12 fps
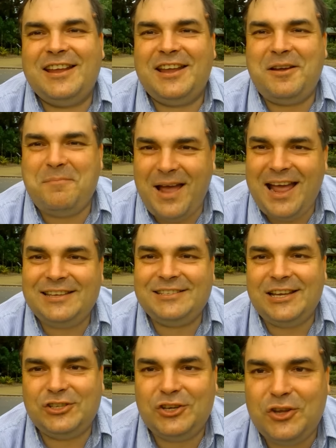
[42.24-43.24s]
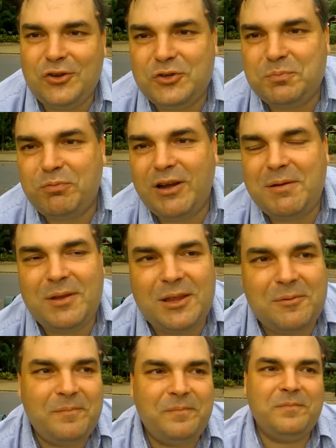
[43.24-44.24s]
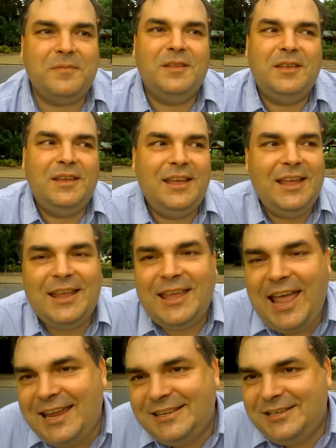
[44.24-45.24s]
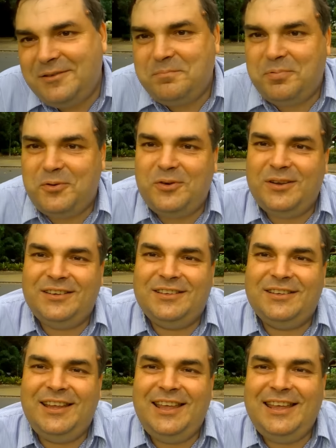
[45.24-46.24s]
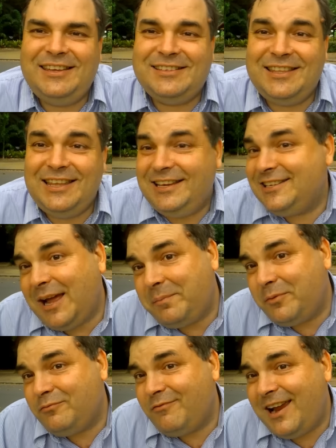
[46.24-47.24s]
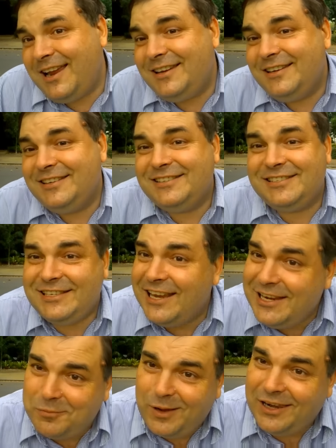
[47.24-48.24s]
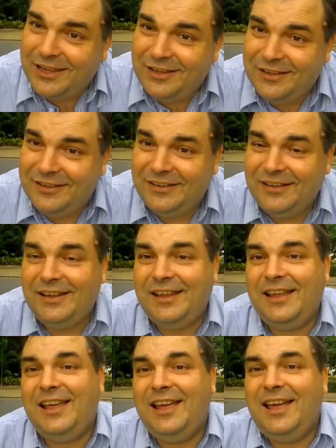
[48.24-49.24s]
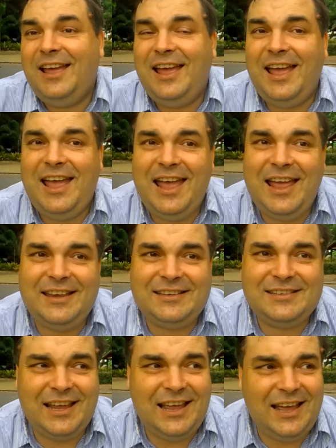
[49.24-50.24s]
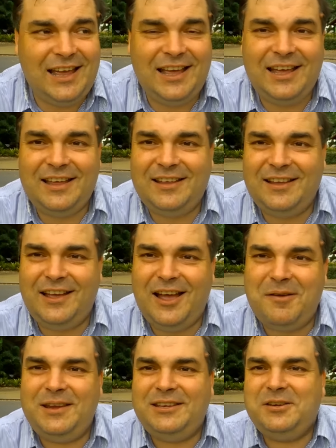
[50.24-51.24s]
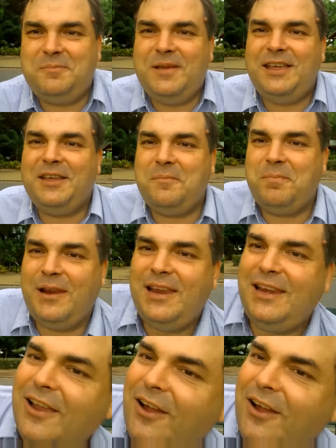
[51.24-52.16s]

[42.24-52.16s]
command such a huge premium. Case in point is the double red Sea Dweller. And uh, I mean, to be completely